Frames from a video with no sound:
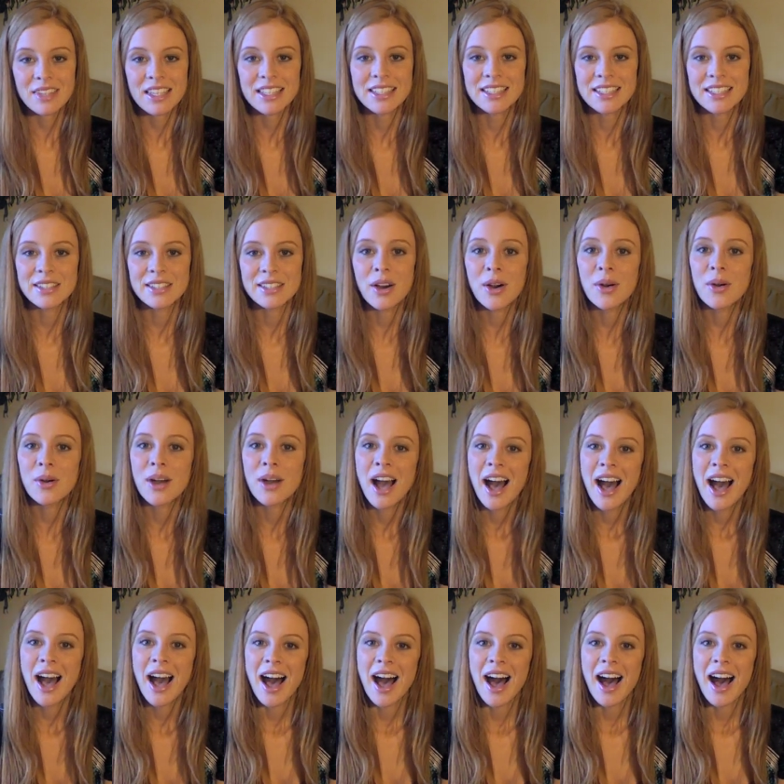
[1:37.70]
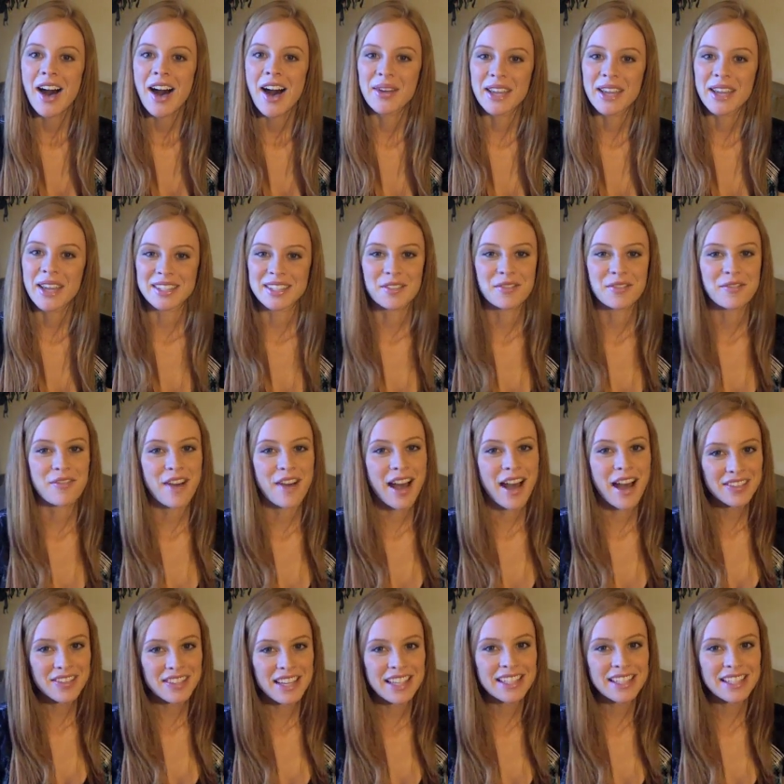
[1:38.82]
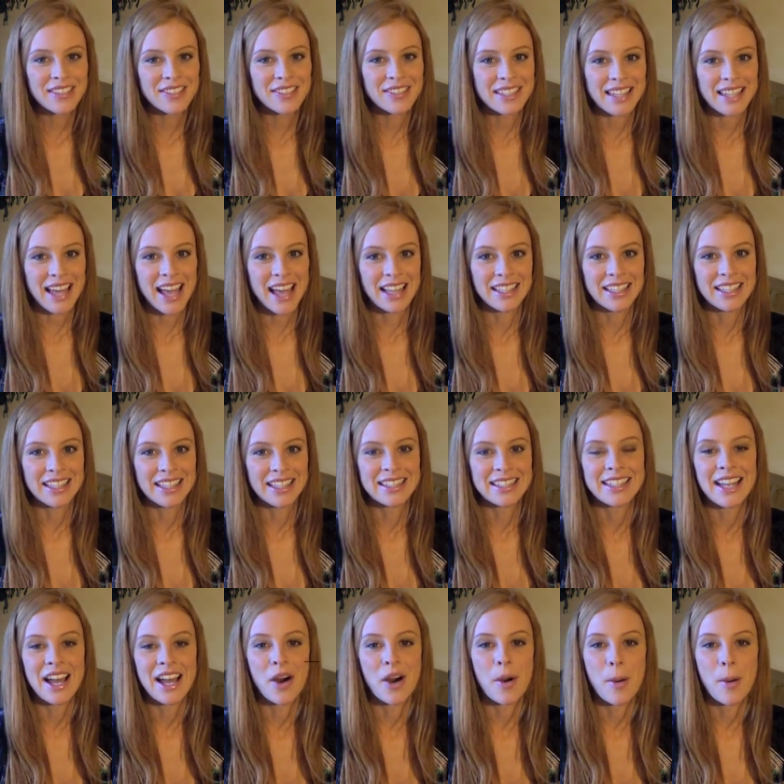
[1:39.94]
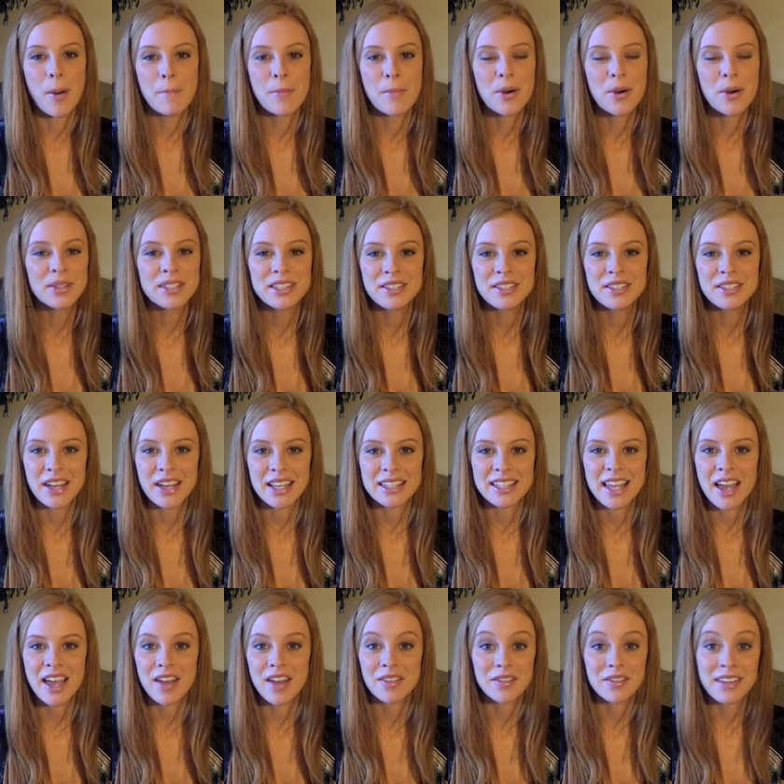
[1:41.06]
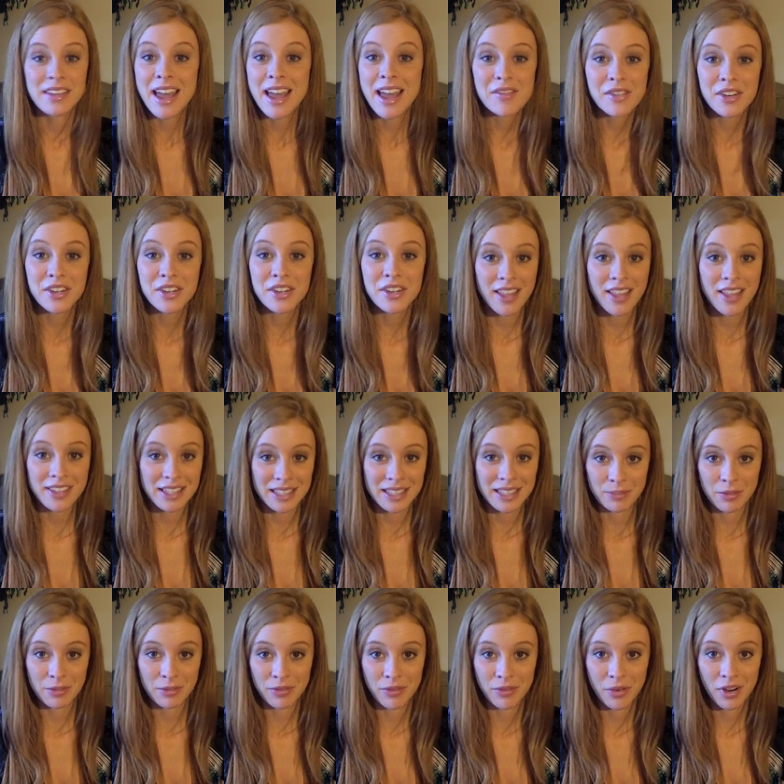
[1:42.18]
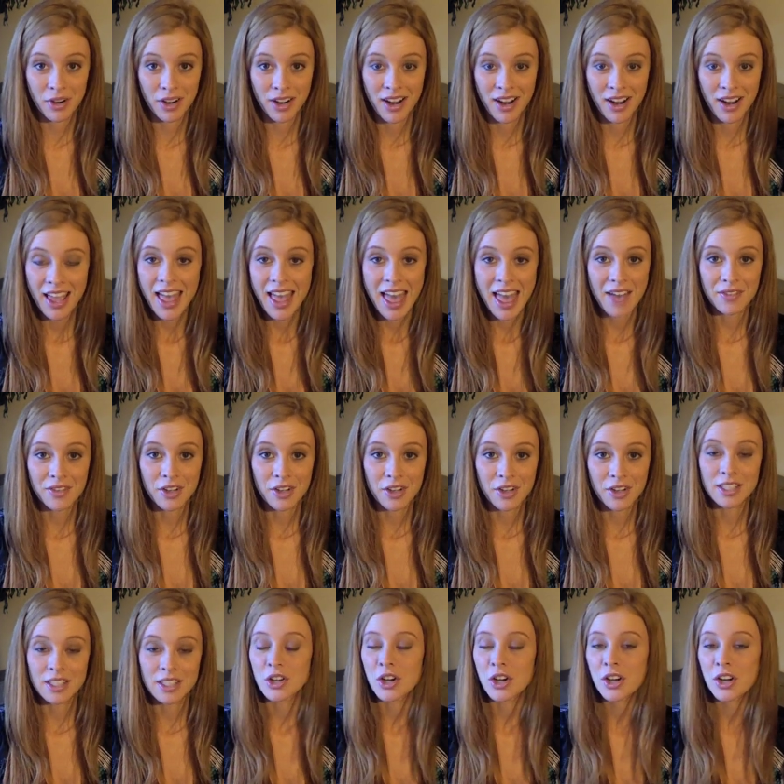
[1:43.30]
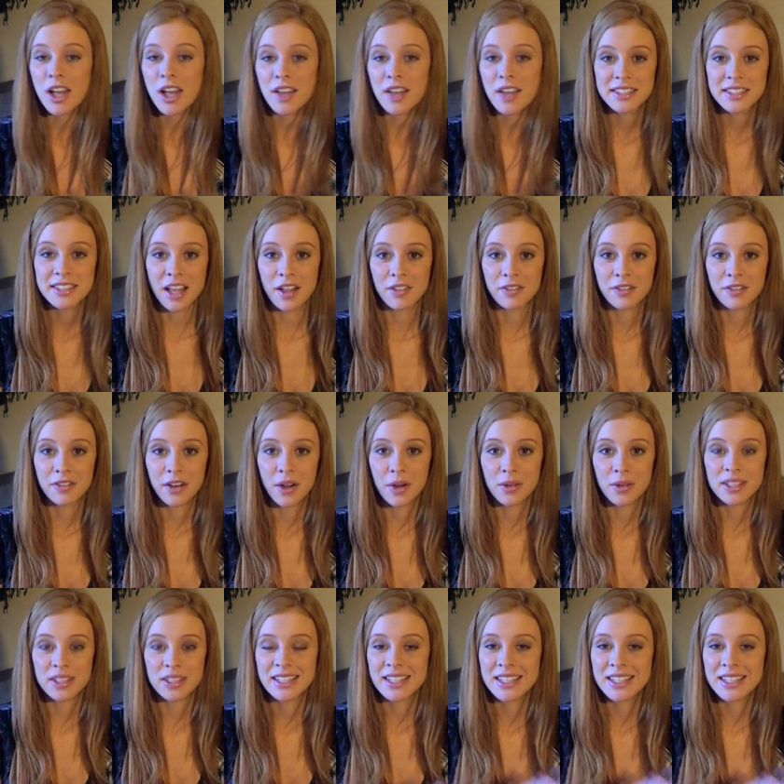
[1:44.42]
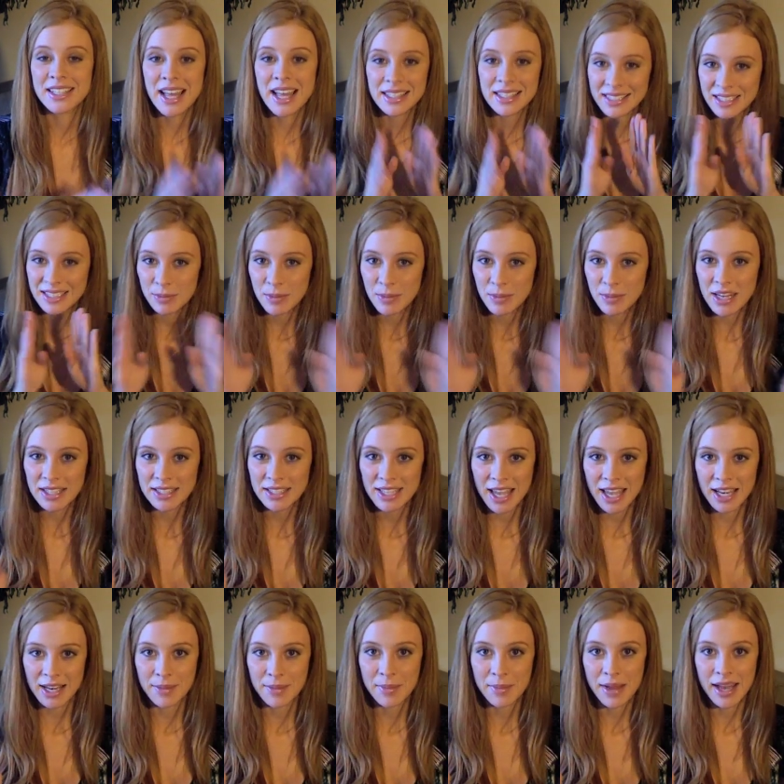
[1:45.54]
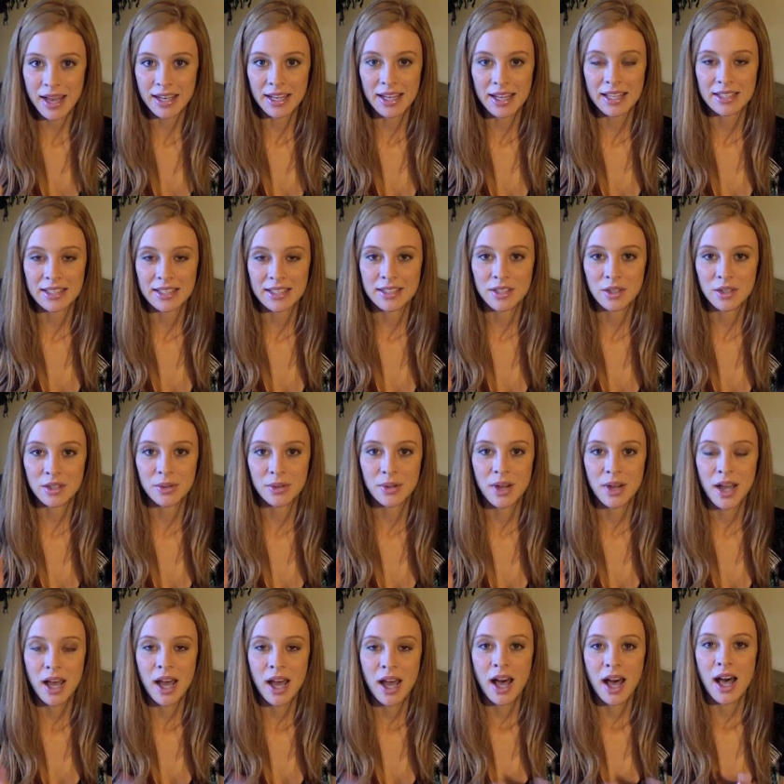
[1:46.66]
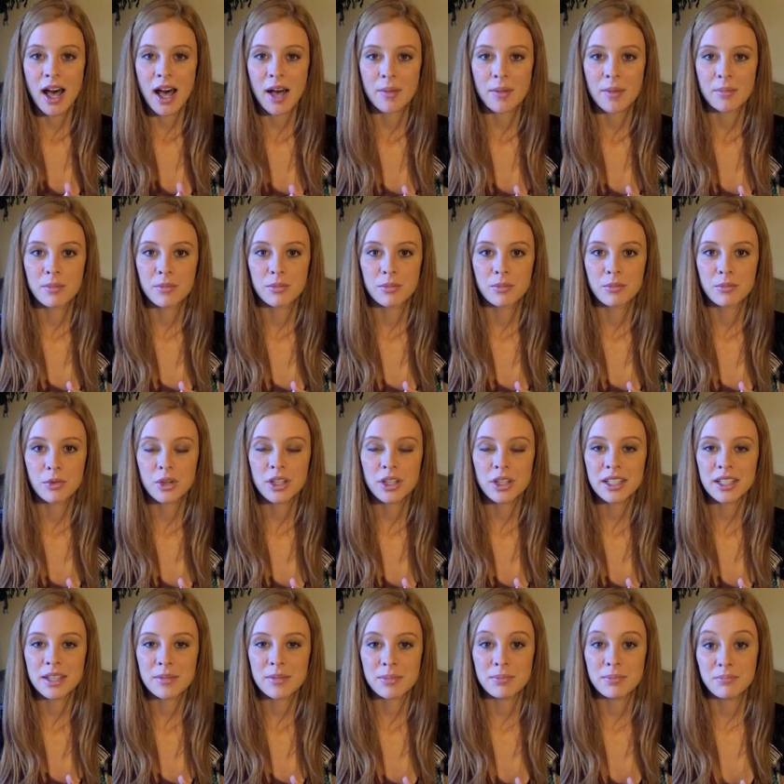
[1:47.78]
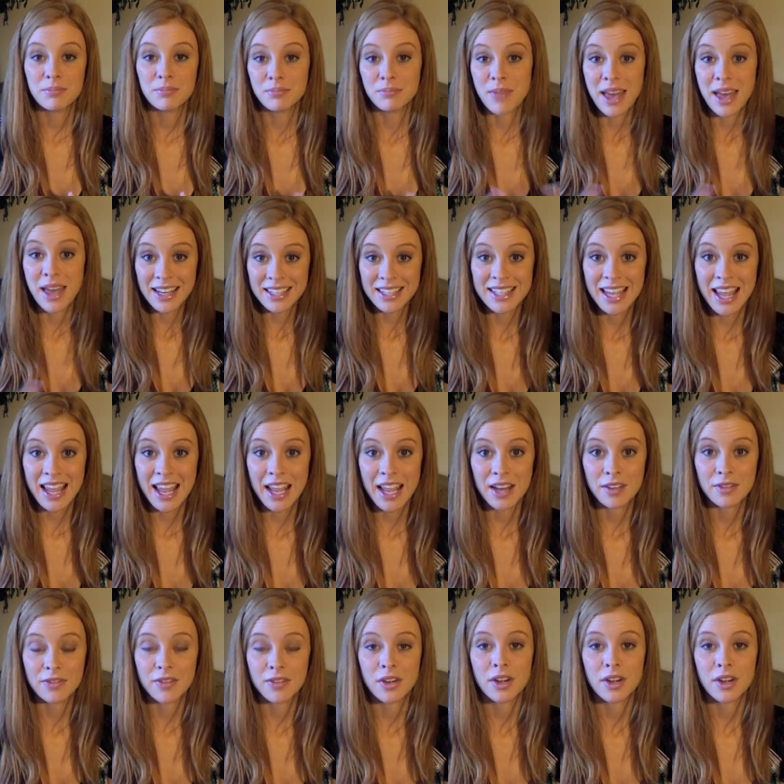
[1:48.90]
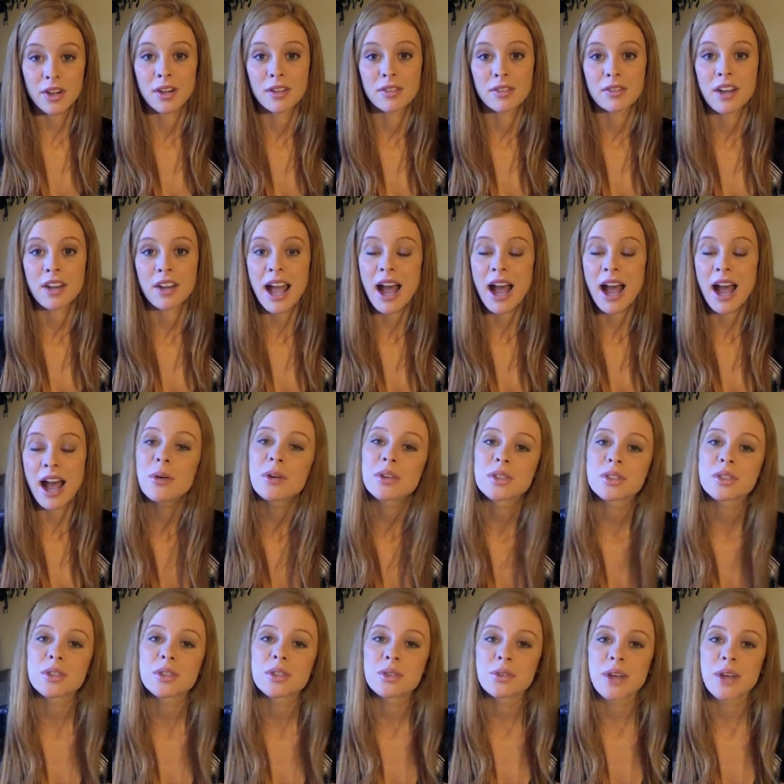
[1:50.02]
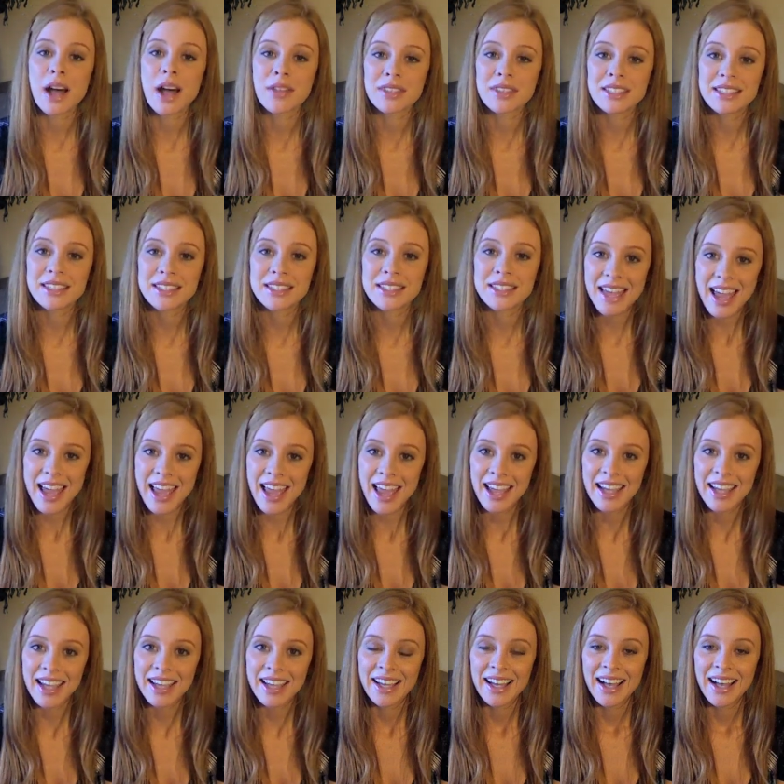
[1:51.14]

So. Okay, so five days of silence. Now, most of us have never done this before, ever, to turn off cell phones, to not speak to anybody, and to um, really meditate for, for hours throughout the day.